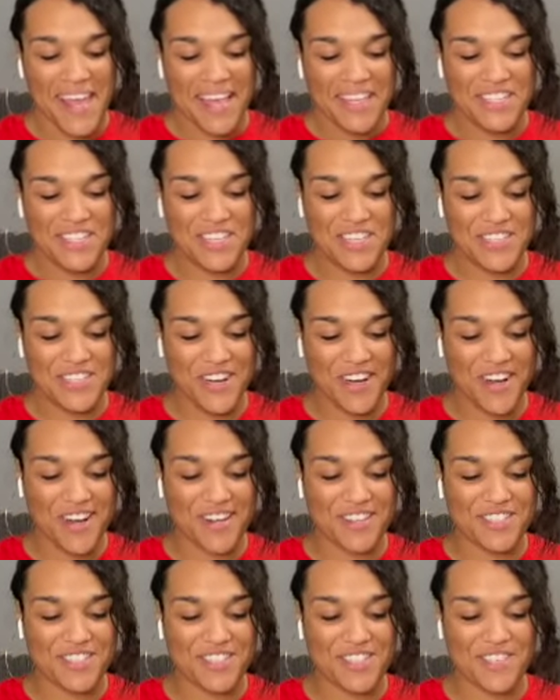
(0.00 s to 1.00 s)
She
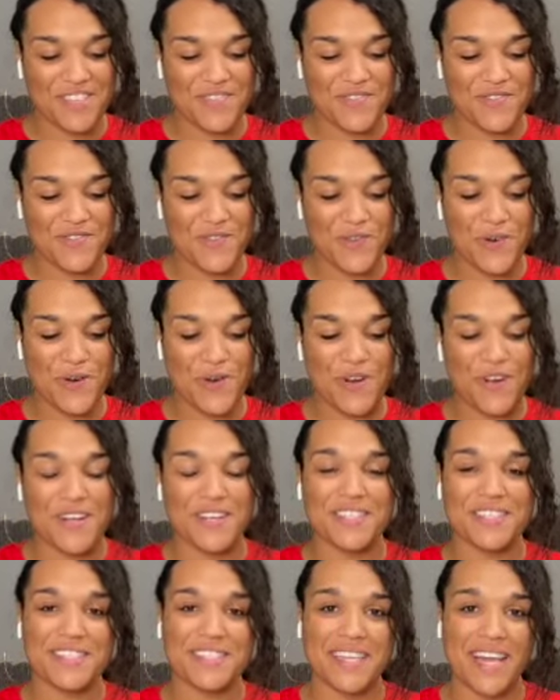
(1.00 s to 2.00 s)
charged for
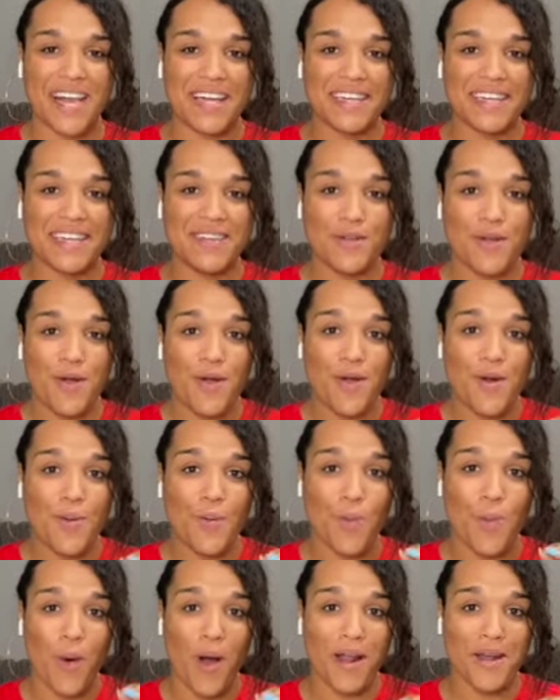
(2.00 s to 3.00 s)
signing
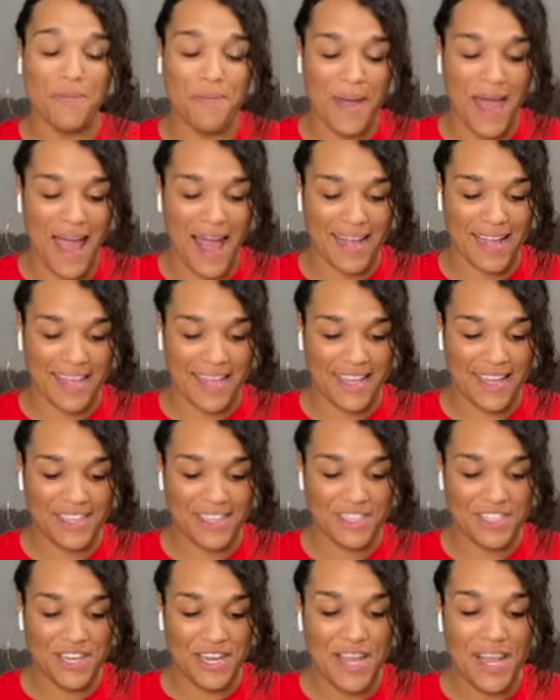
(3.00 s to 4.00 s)
one
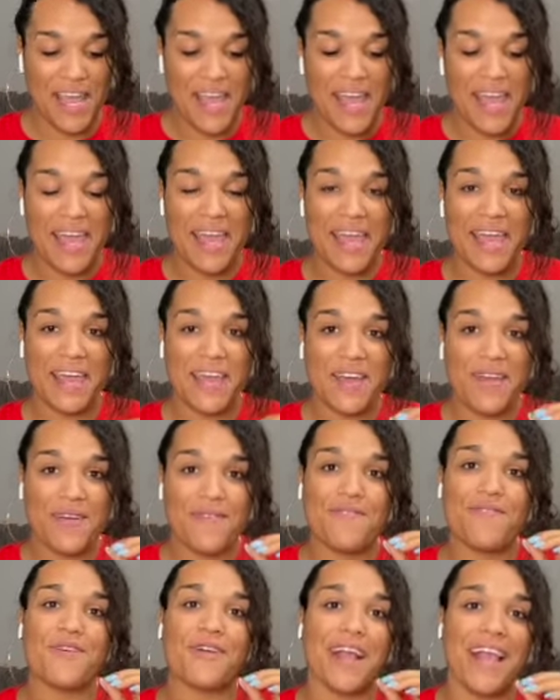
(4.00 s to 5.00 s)
package
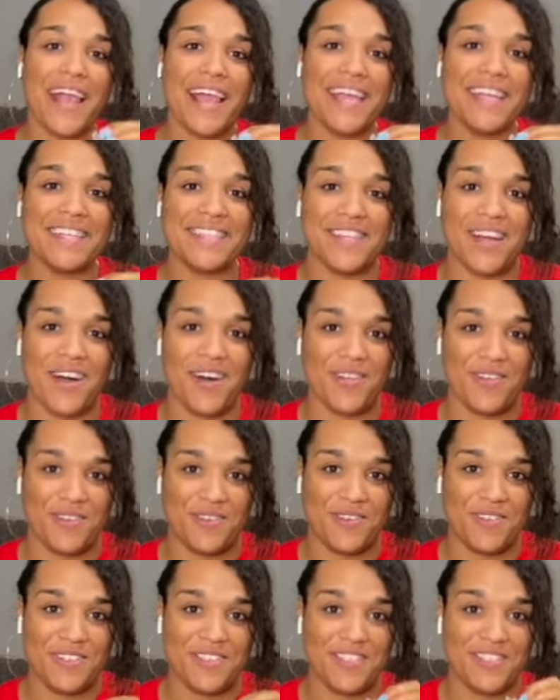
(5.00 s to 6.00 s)
for
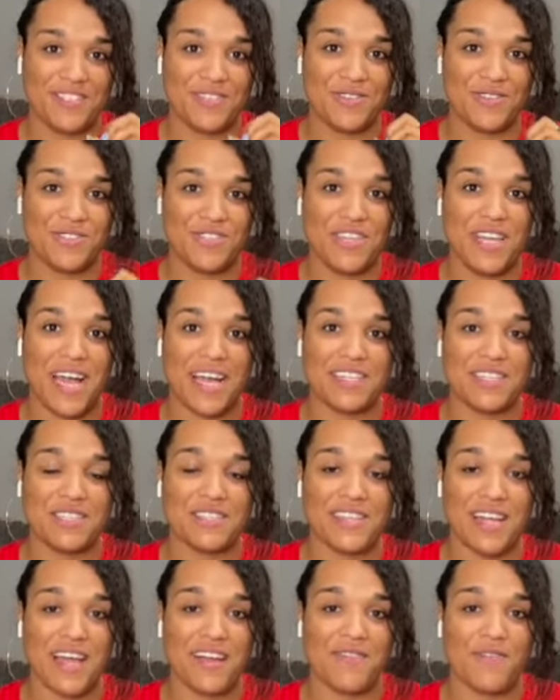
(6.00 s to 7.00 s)
$8. So she had to
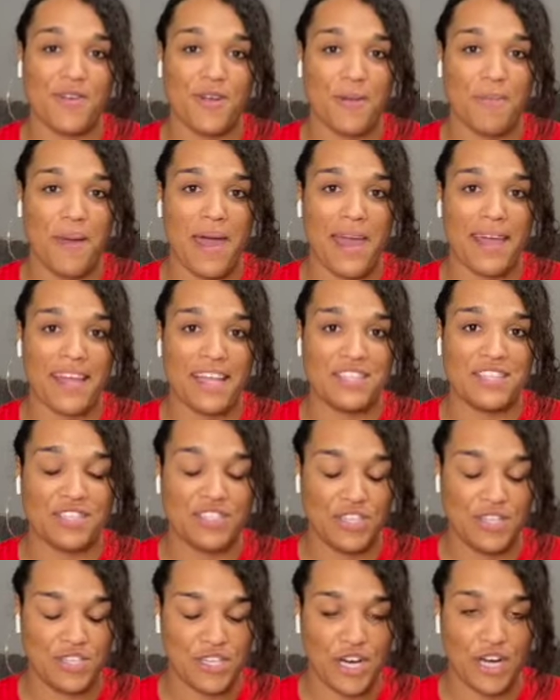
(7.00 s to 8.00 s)
sign for a package and
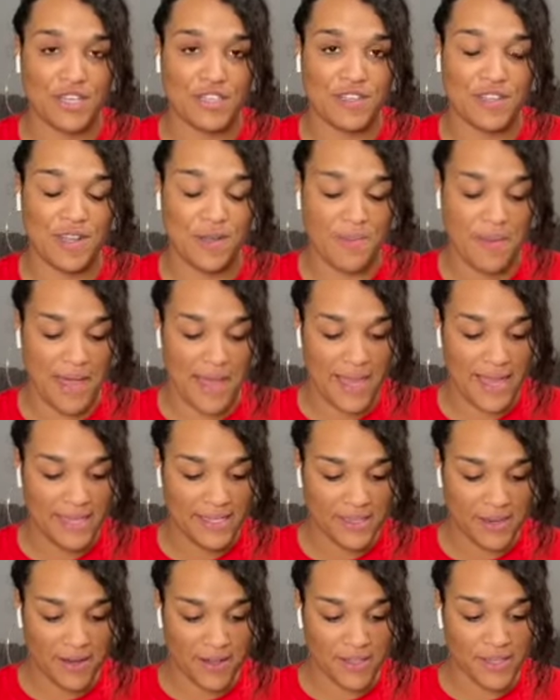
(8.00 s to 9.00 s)
she charged them
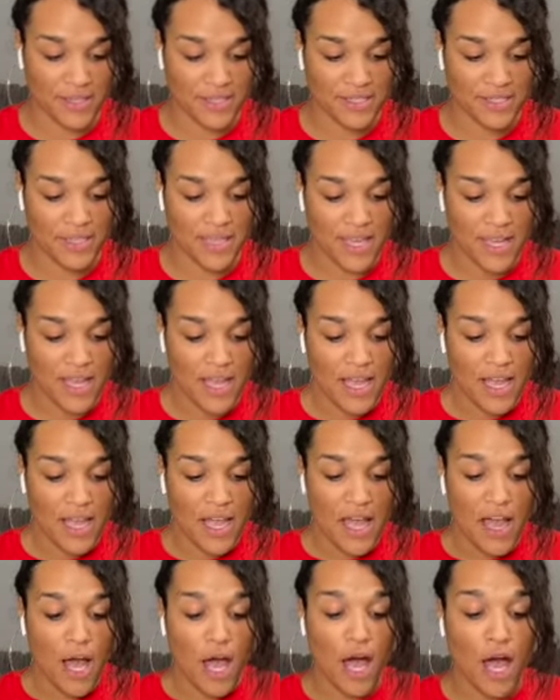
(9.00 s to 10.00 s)

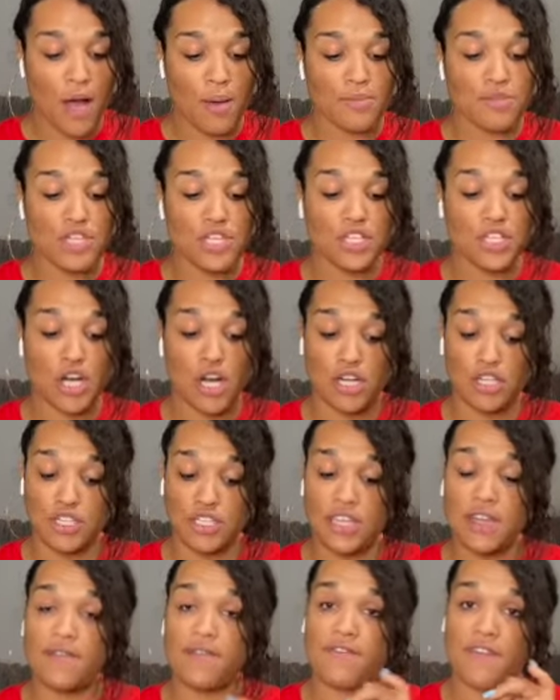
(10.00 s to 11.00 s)
$8. She charged
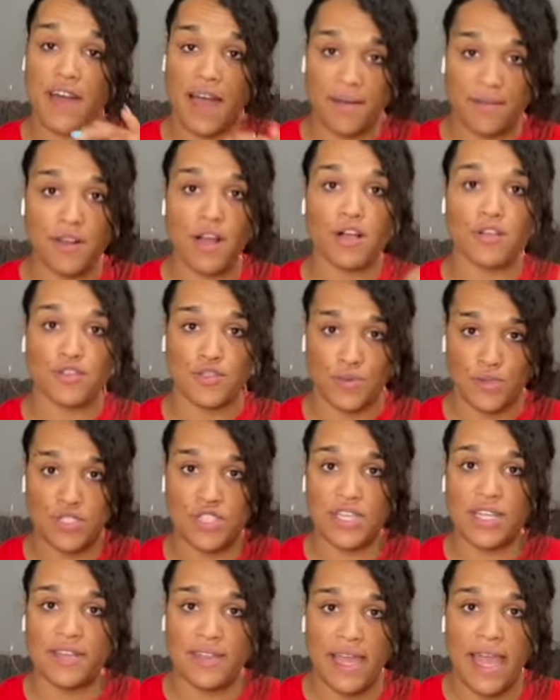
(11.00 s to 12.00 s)
them $5
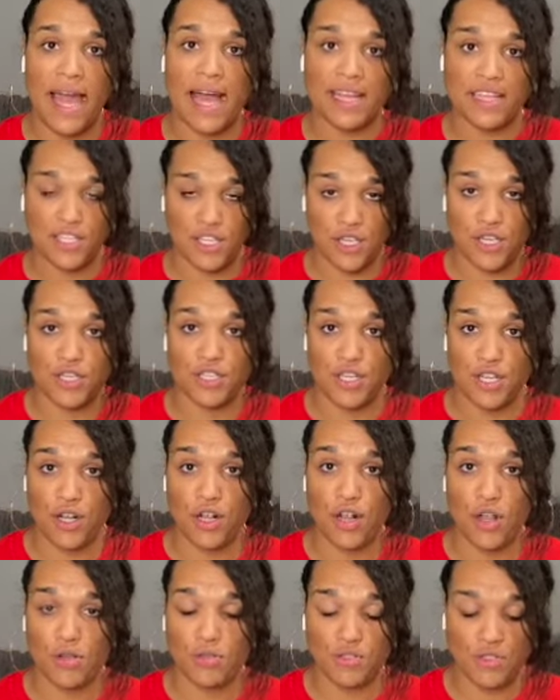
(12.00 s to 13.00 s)
when they asked her to
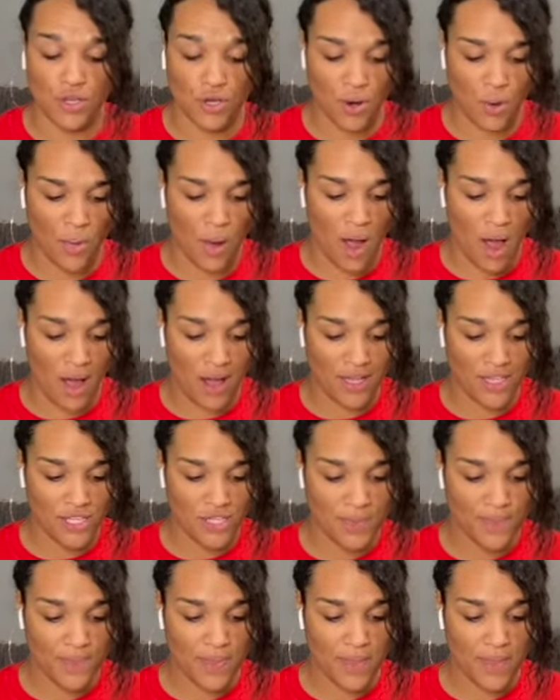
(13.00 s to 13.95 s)
close the garage.